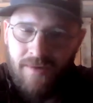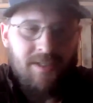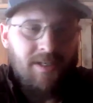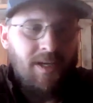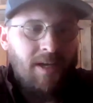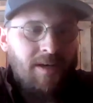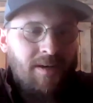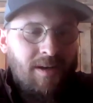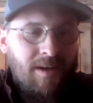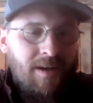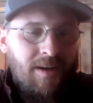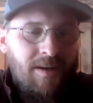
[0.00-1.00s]
I was getting
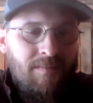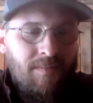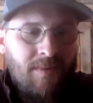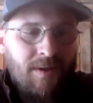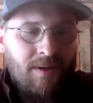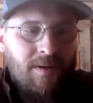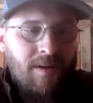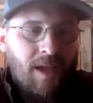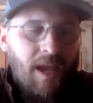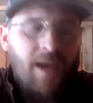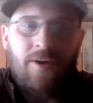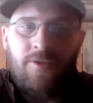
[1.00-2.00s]

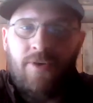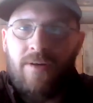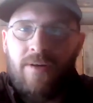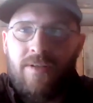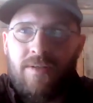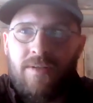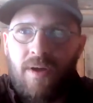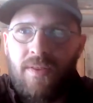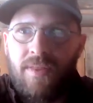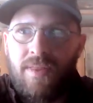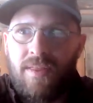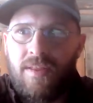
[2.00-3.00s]
$800 a
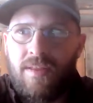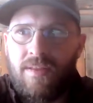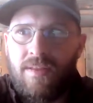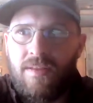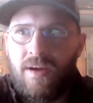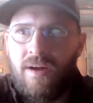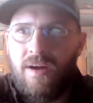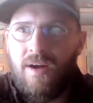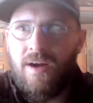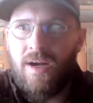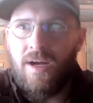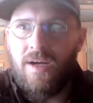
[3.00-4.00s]
month
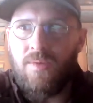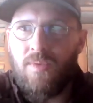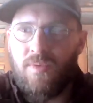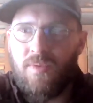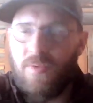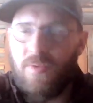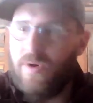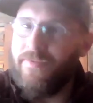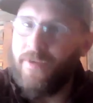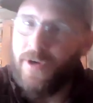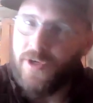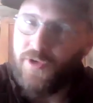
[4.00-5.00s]
with one of my
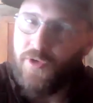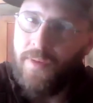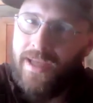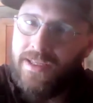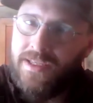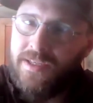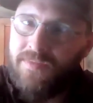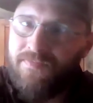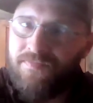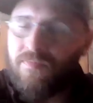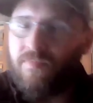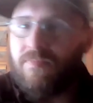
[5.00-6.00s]
first roommates.
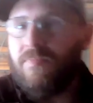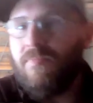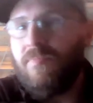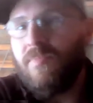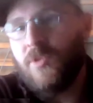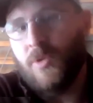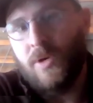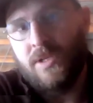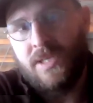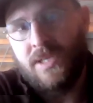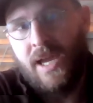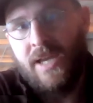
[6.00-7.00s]

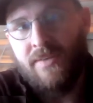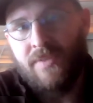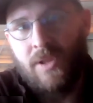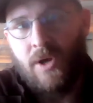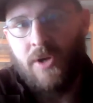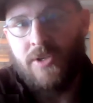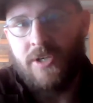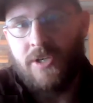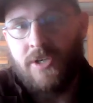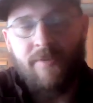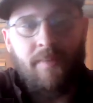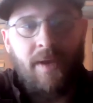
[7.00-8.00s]
Towards the end of the
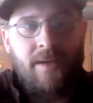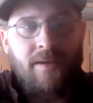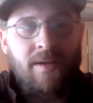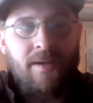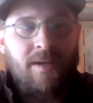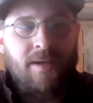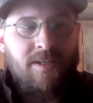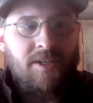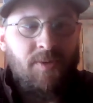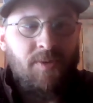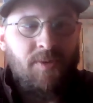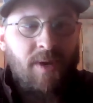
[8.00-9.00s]
long-term roommate
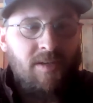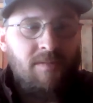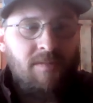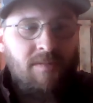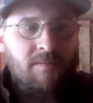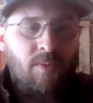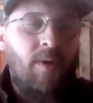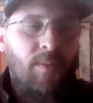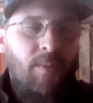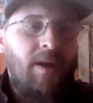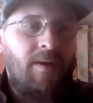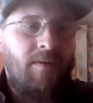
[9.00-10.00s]
situation,
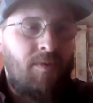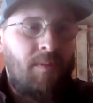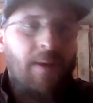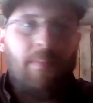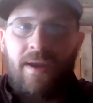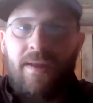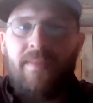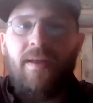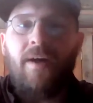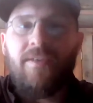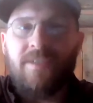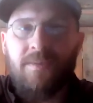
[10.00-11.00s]
we had a roommate paying
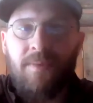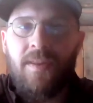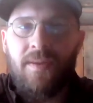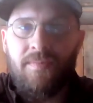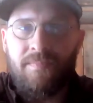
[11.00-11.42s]
$1,000 a month.